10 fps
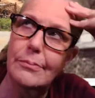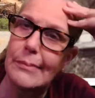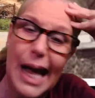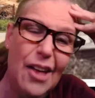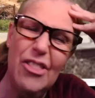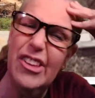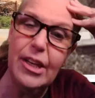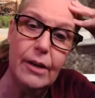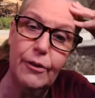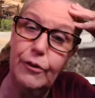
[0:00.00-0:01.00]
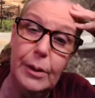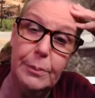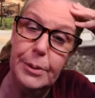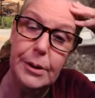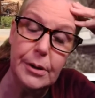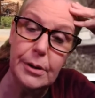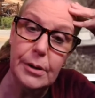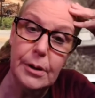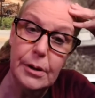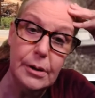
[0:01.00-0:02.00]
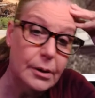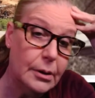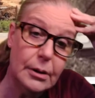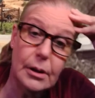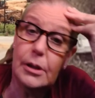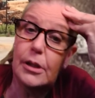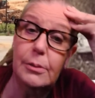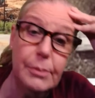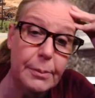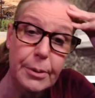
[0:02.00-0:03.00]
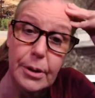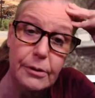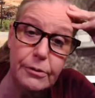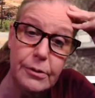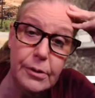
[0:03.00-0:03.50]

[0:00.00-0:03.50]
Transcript: I don't think you ever find peace. It's just my belief.